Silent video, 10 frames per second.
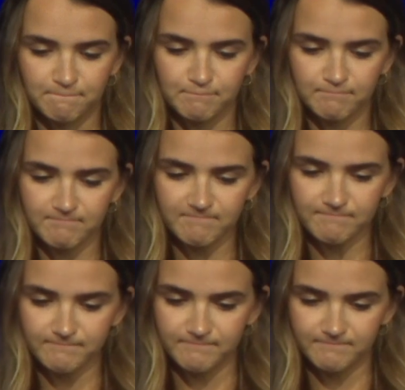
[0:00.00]

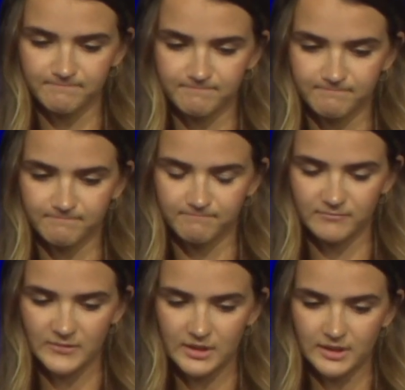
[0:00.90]

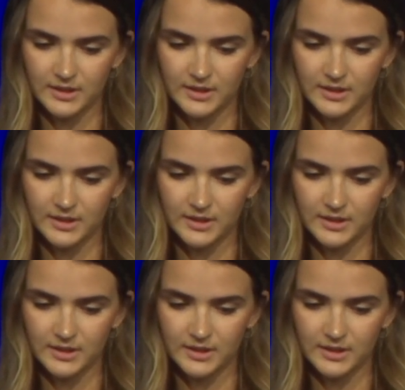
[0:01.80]
(no one is talking)